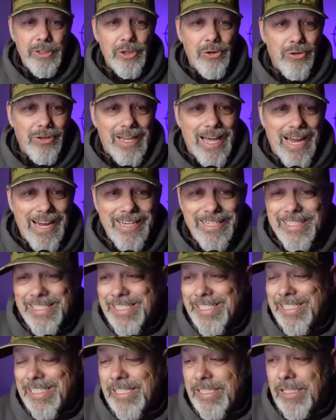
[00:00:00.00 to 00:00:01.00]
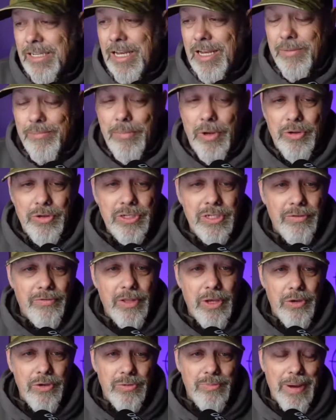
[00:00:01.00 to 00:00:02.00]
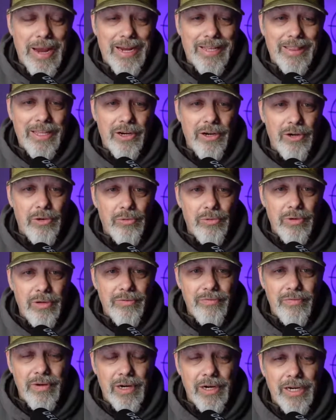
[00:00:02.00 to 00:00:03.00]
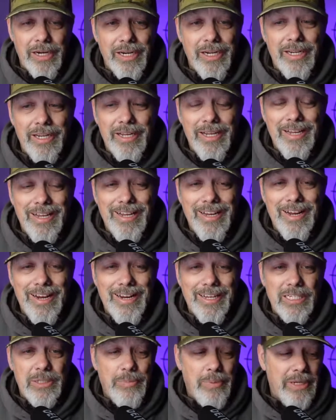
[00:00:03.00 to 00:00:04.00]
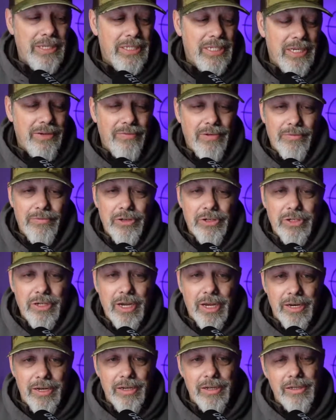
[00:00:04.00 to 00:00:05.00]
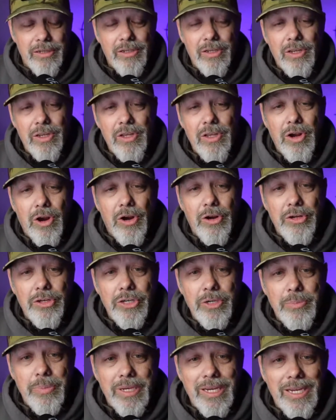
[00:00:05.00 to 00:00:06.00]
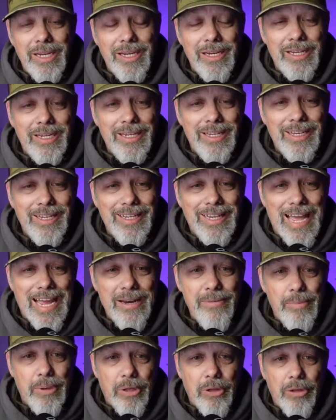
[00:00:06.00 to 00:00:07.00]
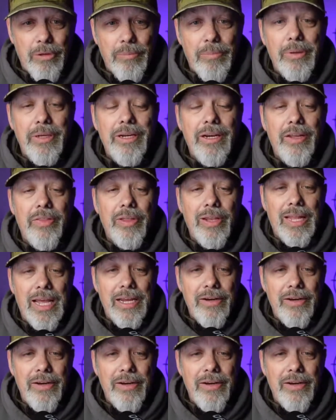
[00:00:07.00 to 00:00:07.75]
lights. Most of those back there are very inexpensive. I've just got a RGB light bulb in the